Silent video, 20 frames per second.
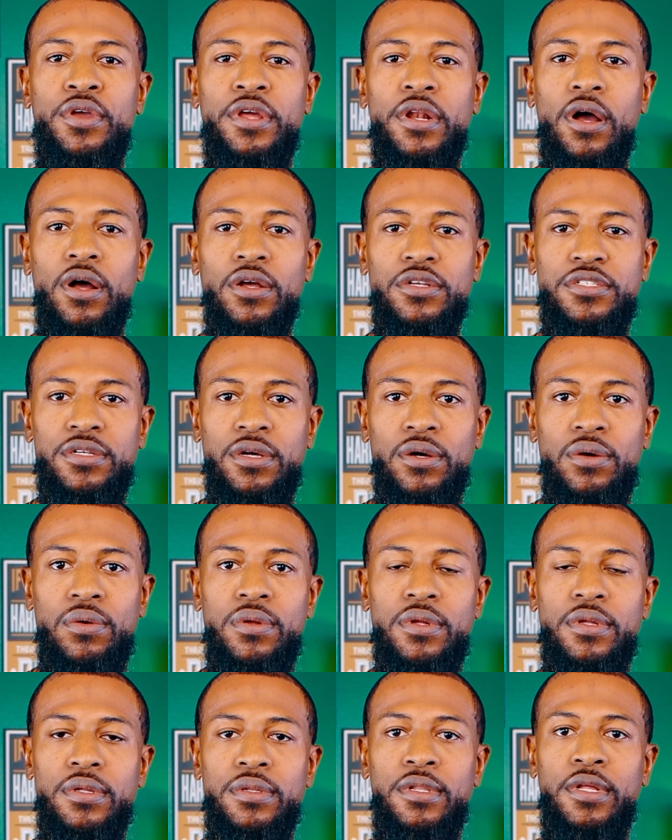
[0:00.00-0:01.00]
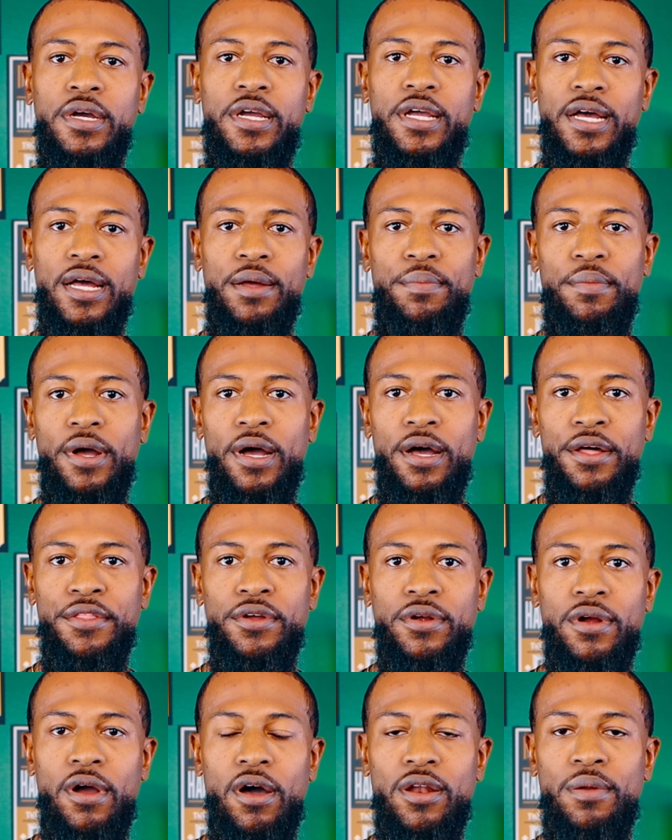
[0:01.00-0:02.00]
can also look up
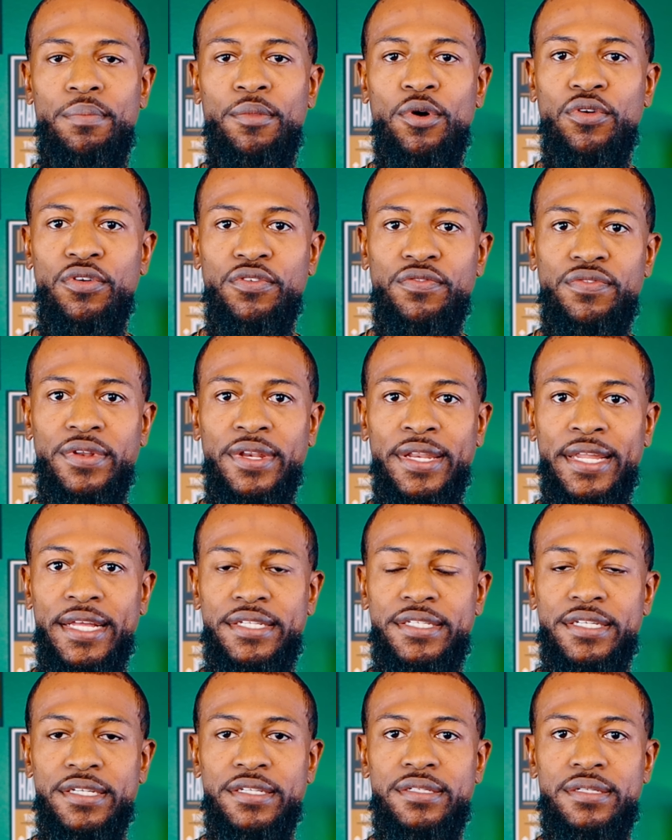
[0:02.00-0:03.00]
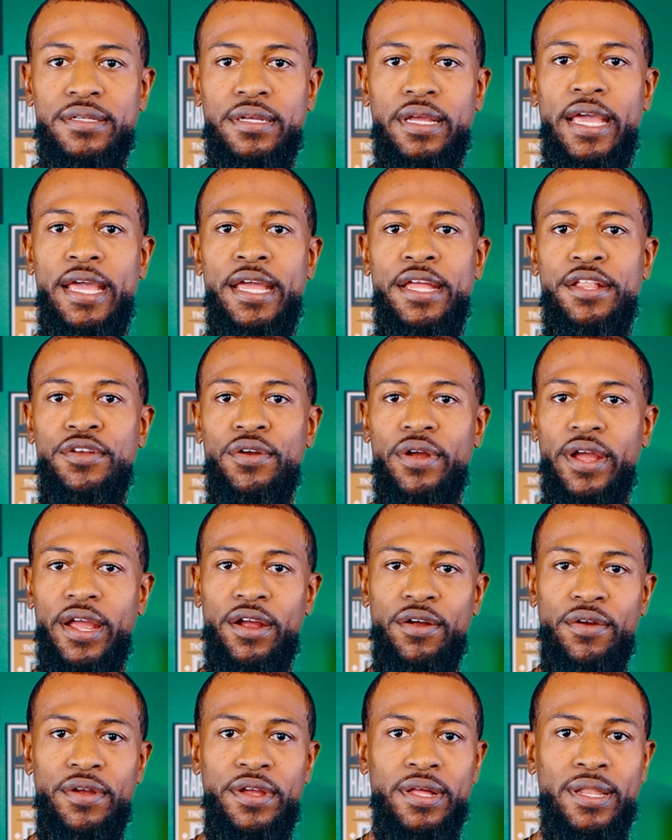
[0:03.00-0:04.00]
other automotive niches in your
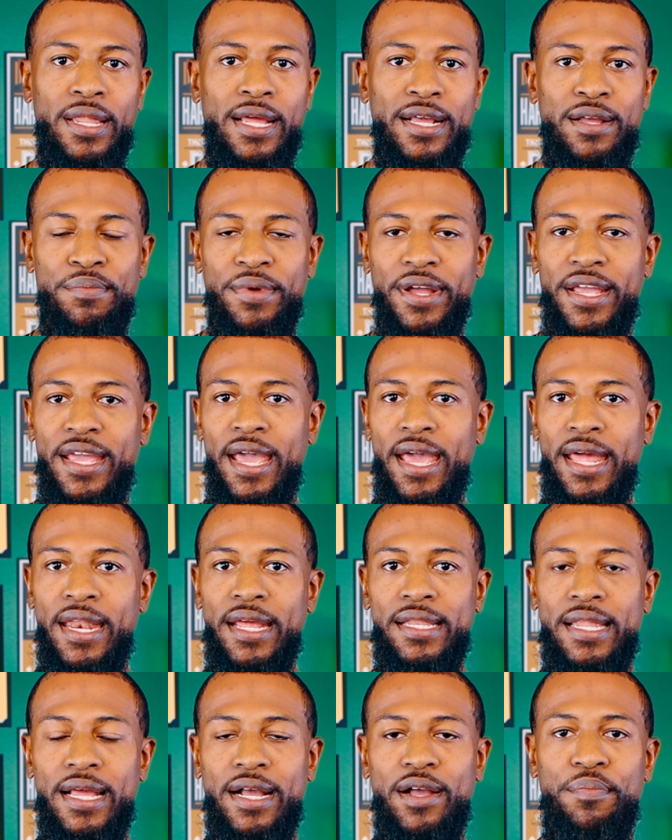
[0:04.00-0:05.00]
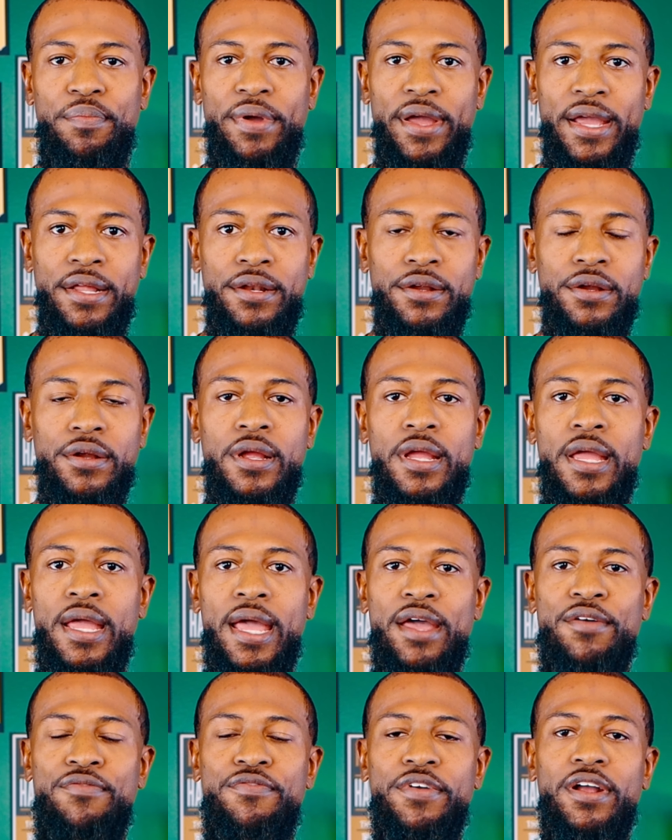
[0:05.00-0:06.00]
area, like a mechanic, like a painter,
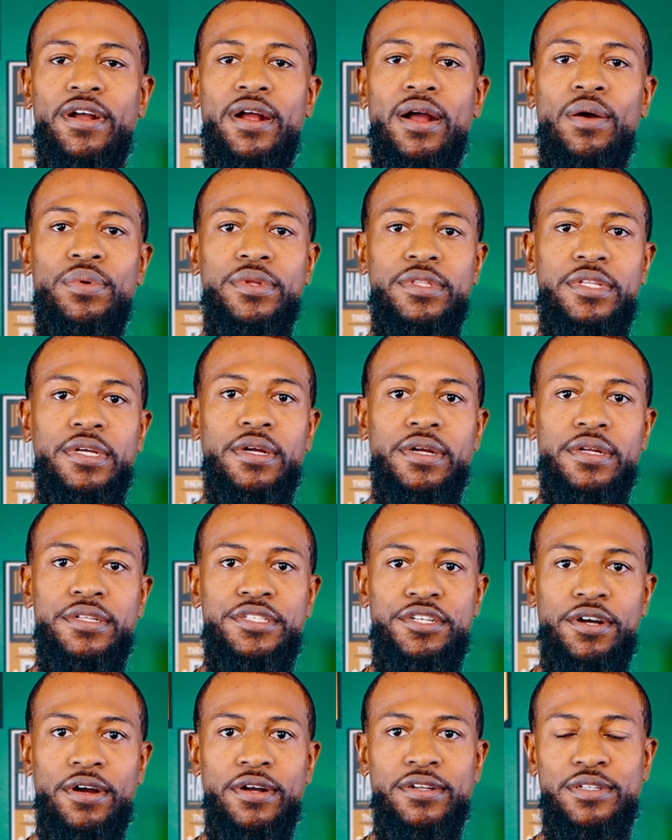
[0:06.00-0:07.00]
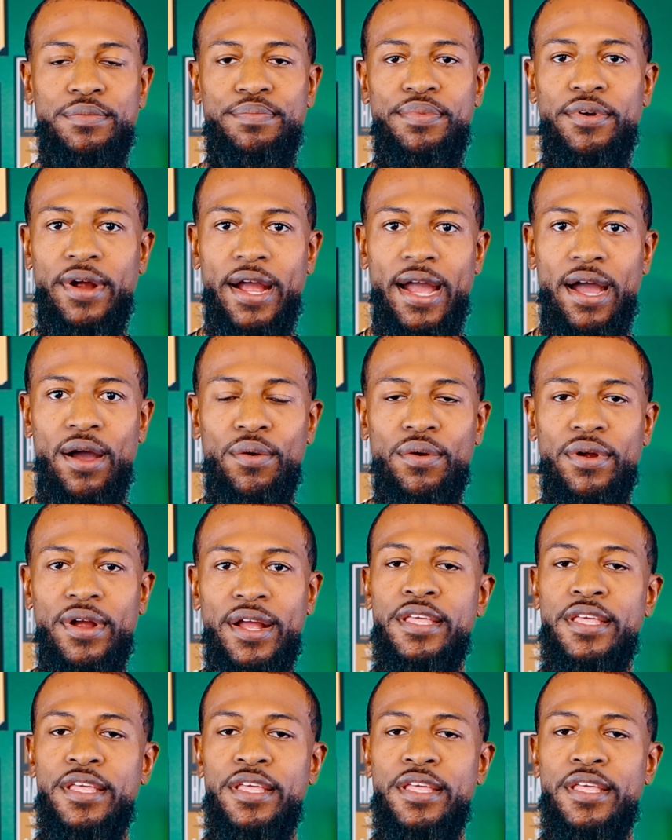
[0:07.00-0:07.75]
and figure out what they're charging per hour.